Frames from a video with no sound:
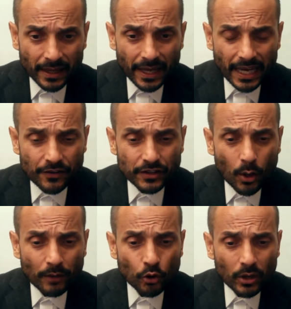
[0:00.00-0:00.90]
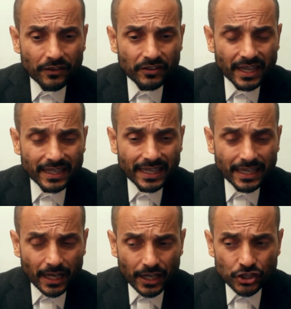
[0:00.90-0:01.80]
Even though I've not given any
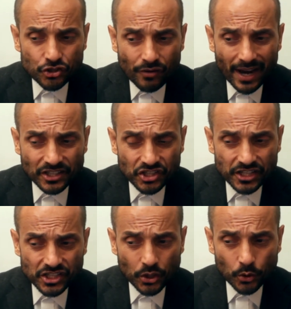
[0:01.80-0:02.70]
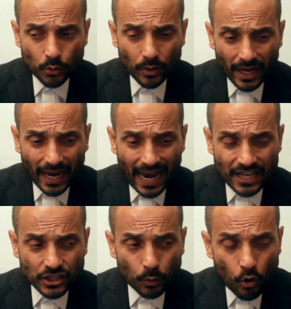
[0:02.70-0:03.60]
strategies to
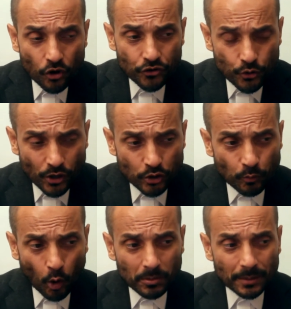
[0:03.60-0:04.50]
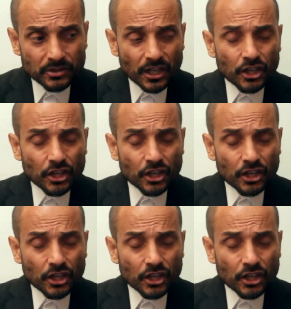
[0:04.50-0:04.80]
actually work through those problems,